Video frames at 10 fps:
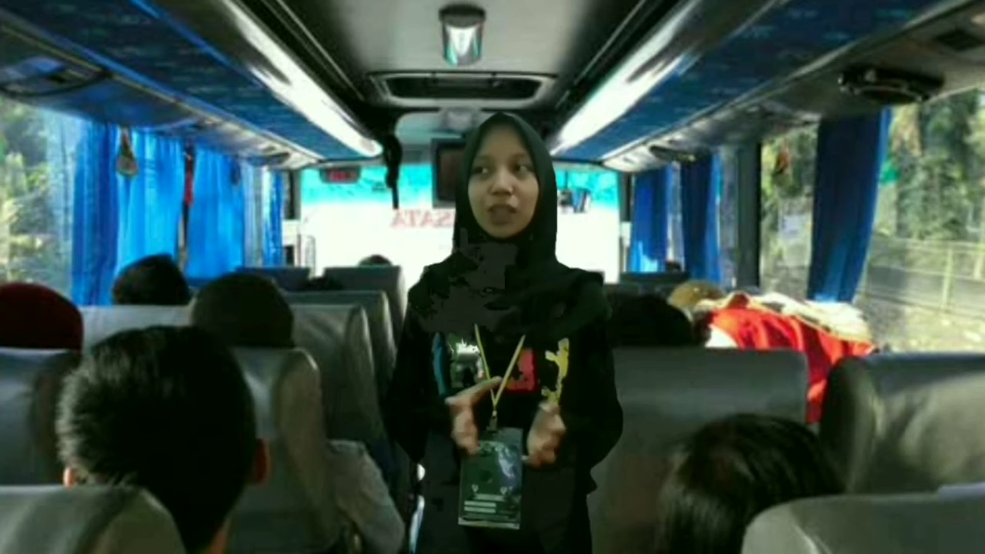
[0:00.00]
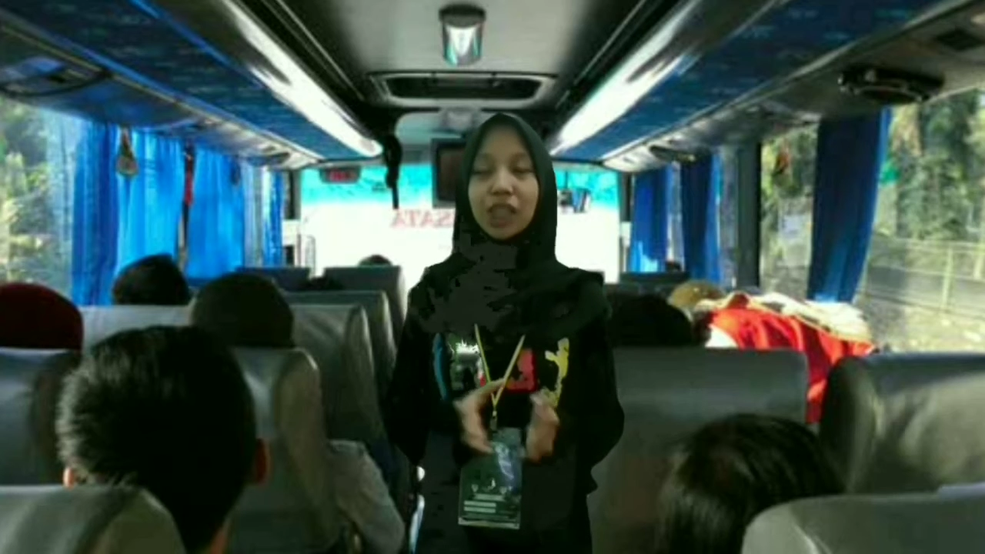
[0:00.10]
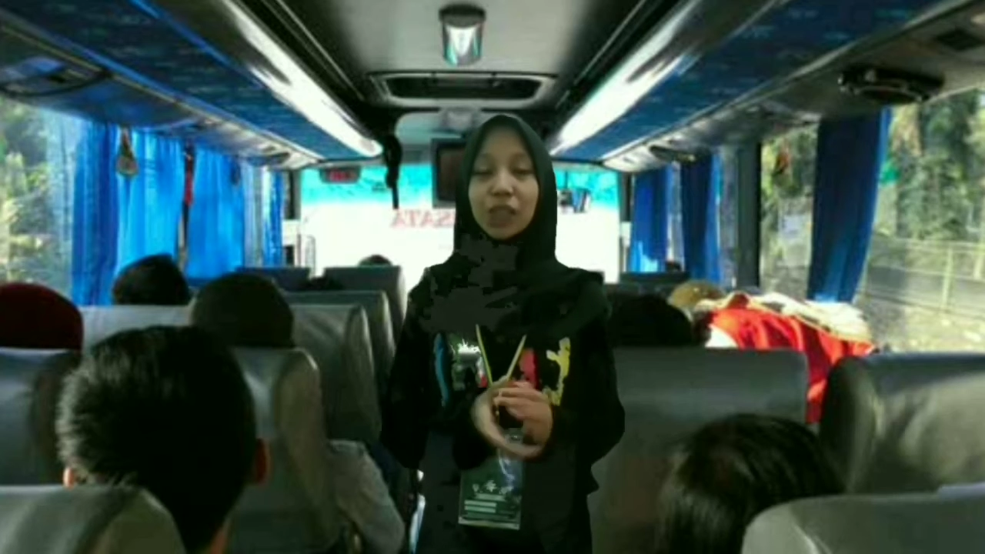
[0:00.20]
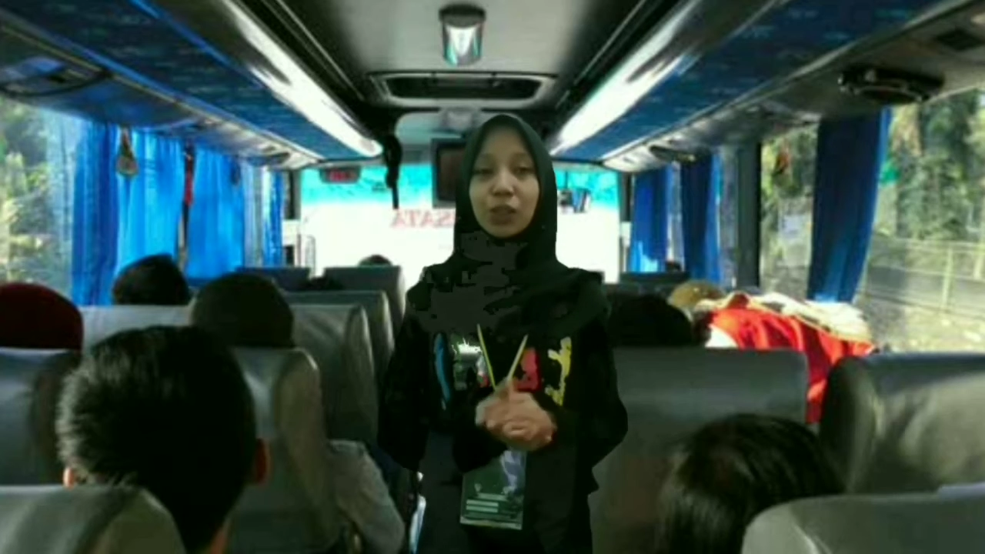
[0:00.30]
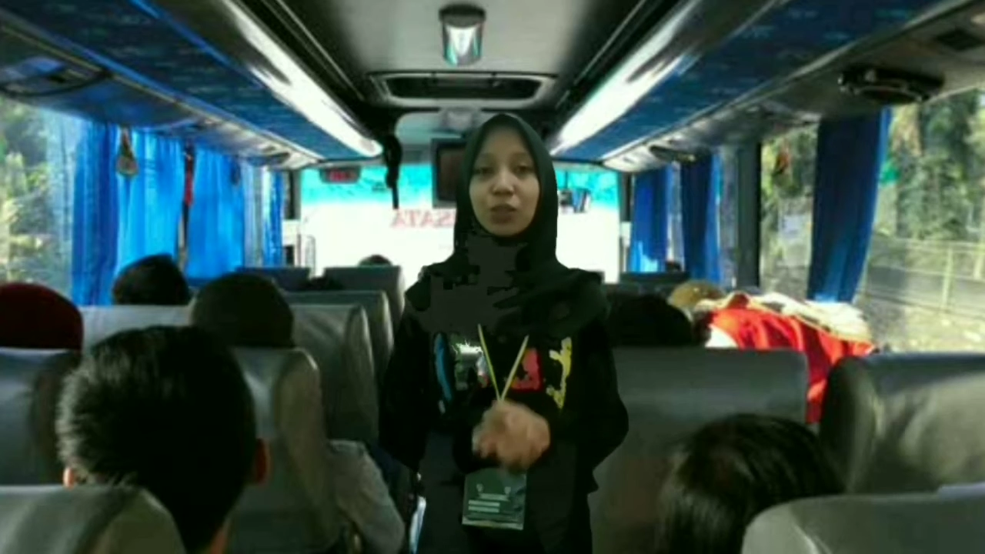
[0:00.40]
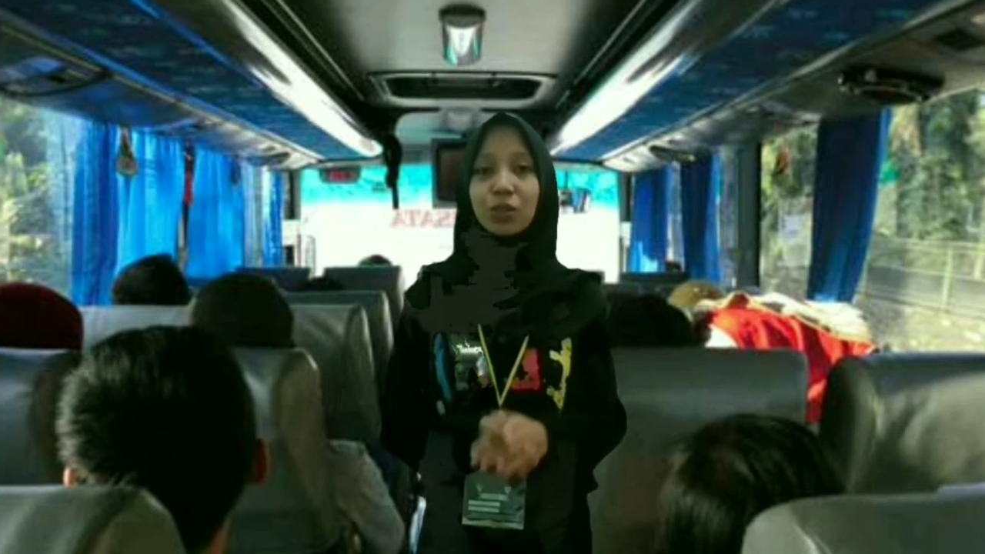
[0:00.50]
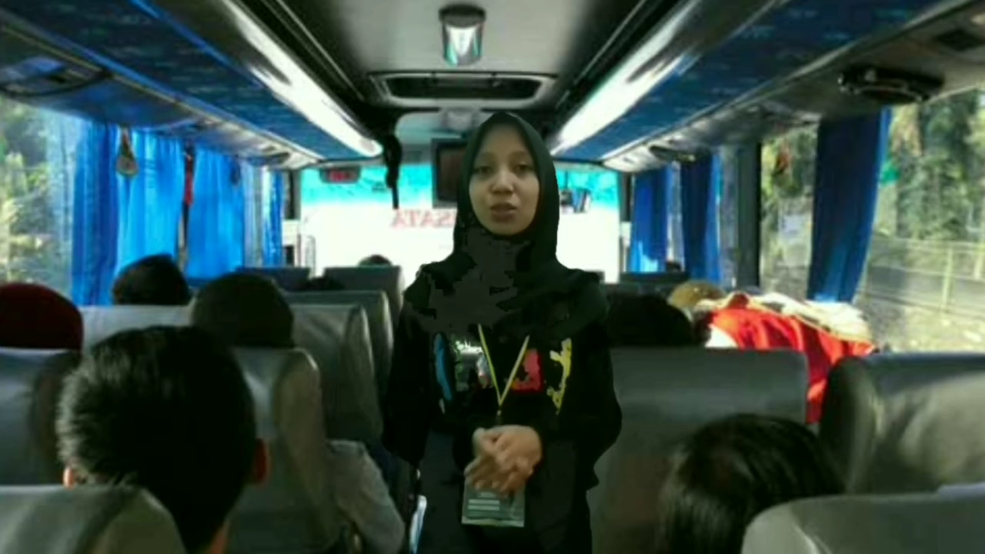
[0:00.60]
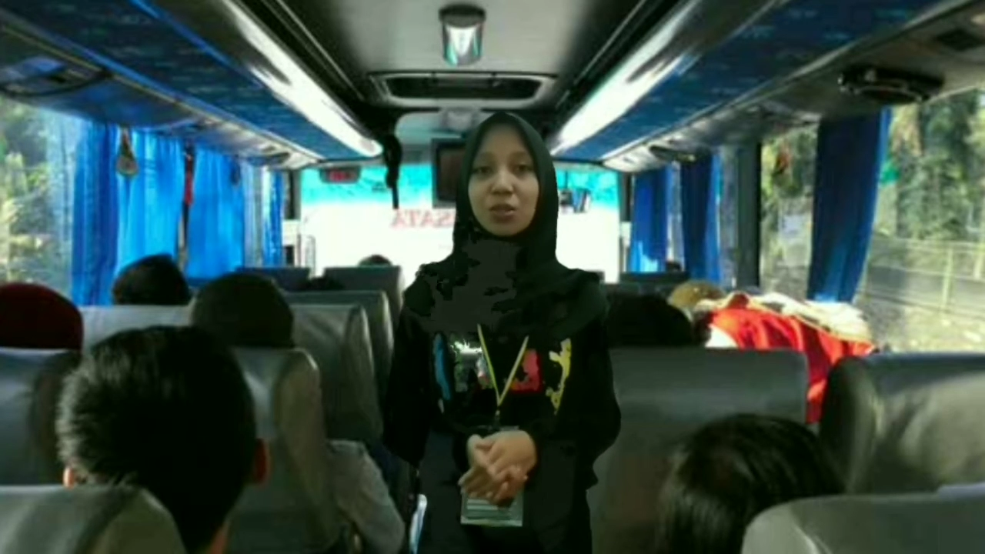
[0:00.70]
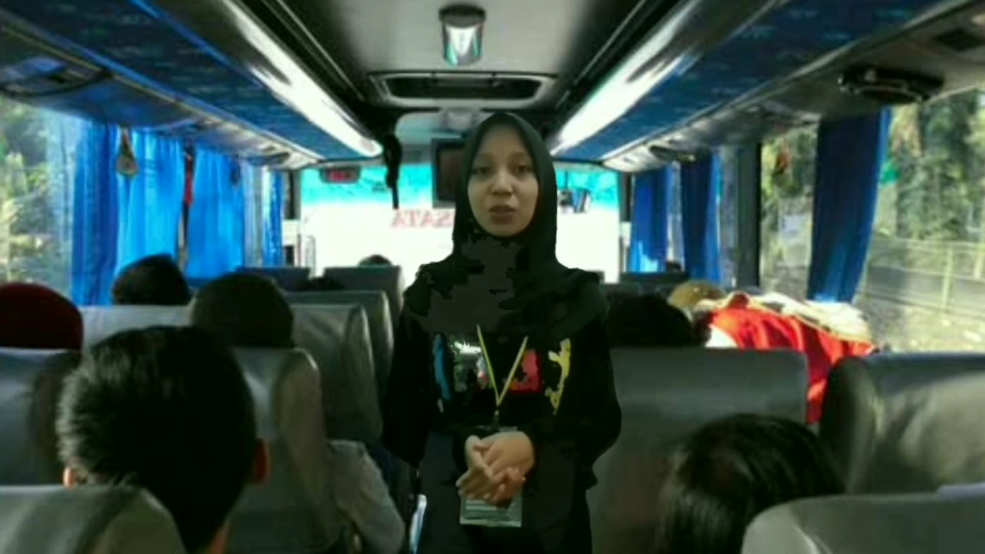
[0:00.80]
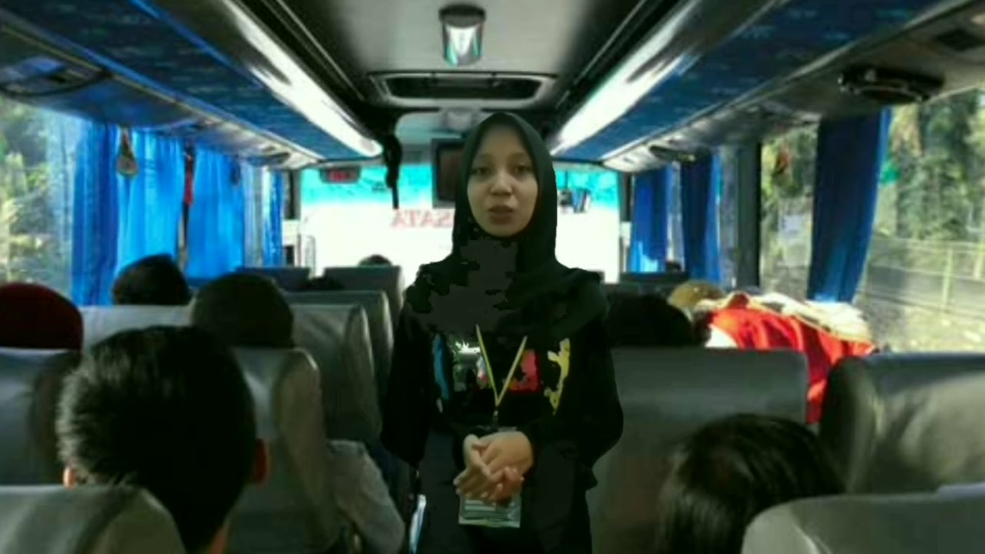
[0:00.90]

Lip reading: introduce you